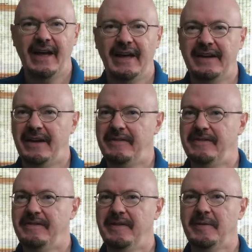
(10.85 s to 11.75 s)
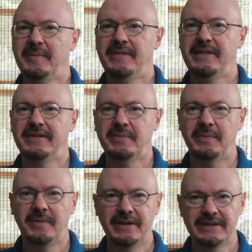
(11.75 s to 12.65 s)
And I filmed this
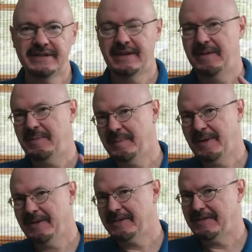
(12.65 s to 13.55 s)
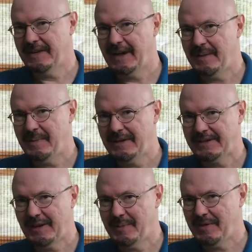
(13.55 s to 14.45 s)
once and parts of it got messed up,